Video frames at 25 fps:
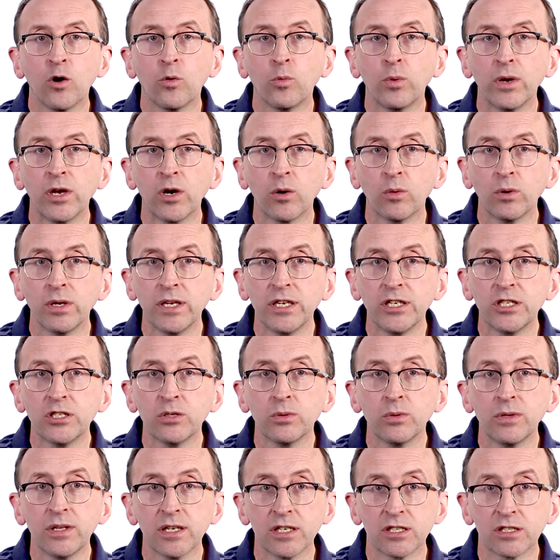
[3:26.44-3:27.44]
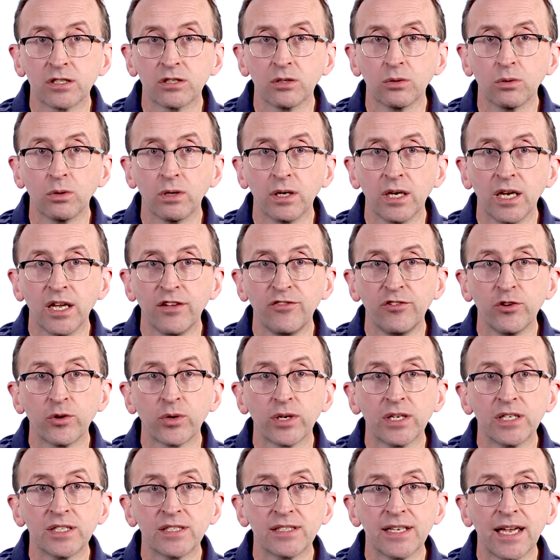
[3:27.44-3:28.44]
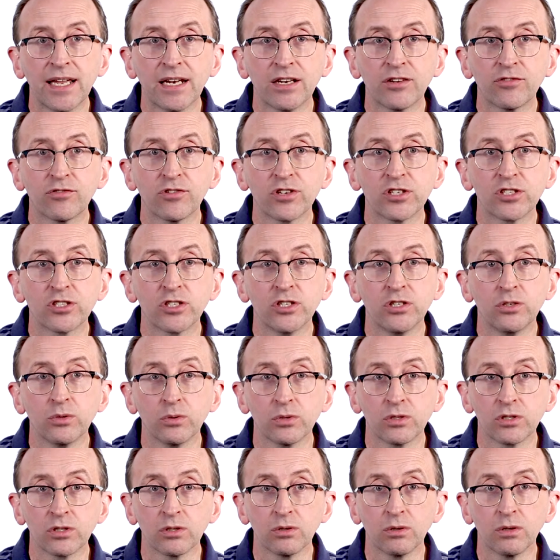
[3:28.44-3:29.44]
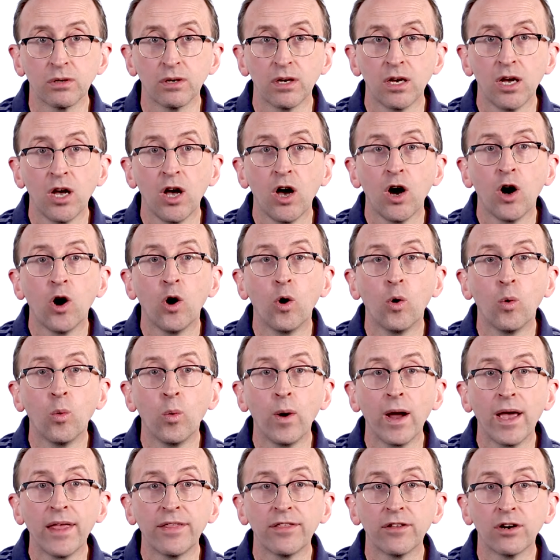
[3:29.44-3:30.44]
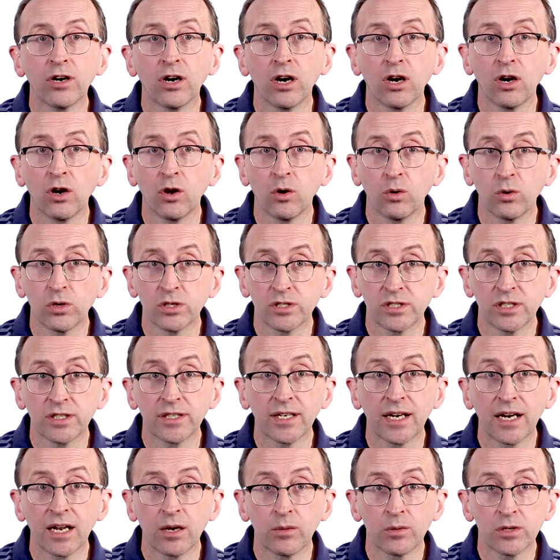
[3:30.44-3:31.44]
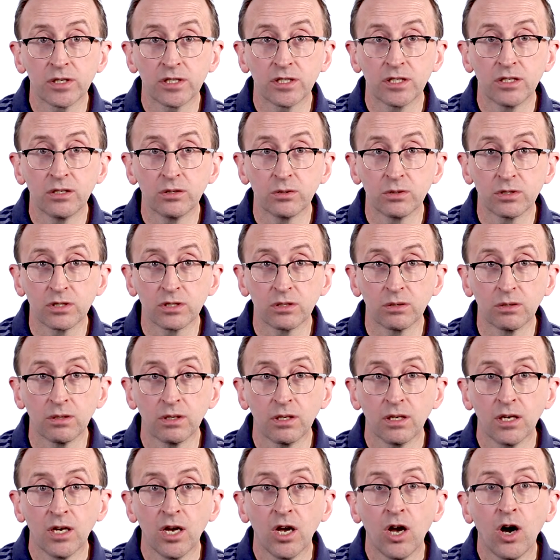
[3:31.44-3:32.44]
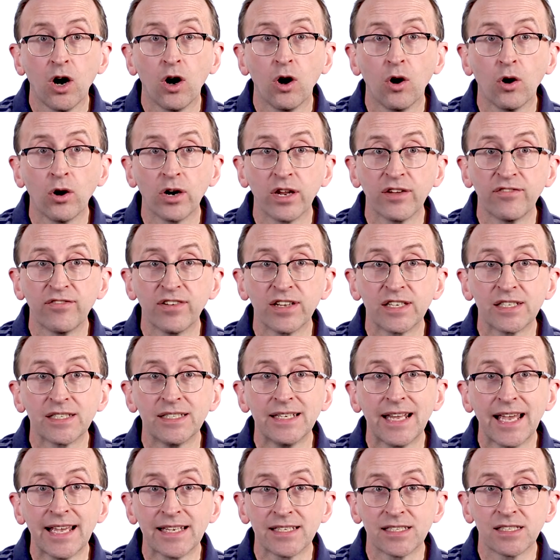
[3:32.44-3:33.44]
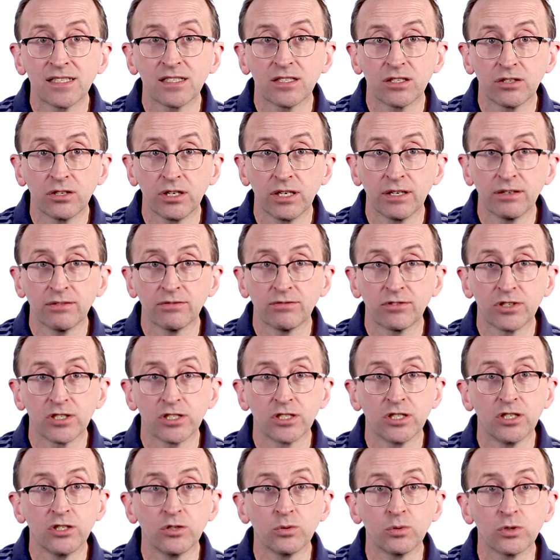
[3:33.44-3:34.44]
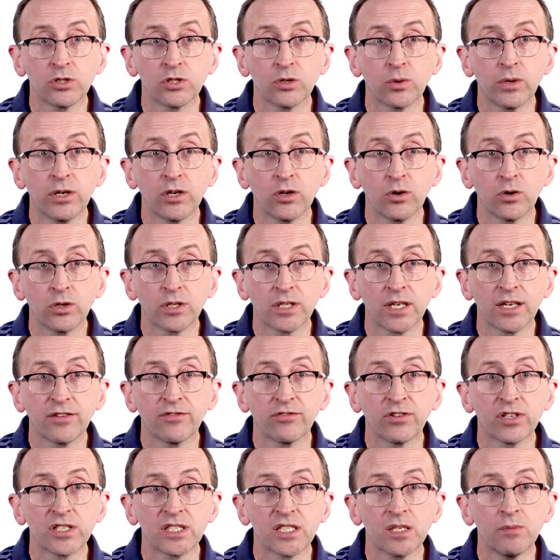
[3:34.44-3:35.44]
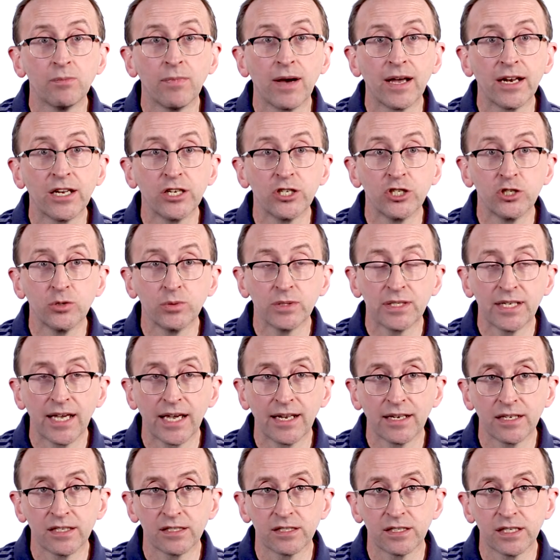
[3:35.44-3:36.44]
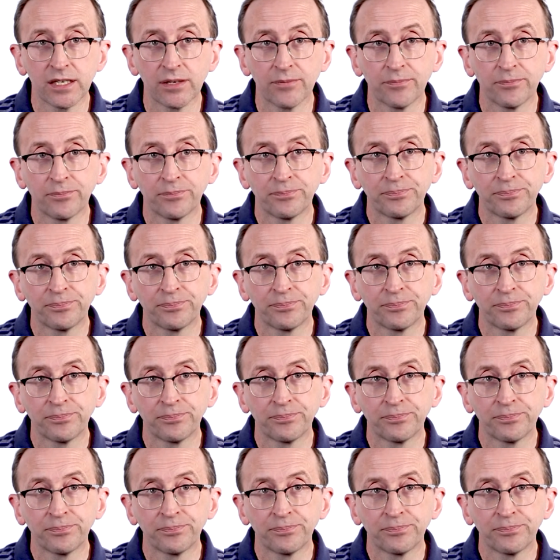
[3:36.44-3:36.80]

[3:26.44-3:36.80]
We only do this though if you consent for us to do so, or where there are laws that allow us to do so, or if it's necessary for us to do so in order for us to manage your tenancy.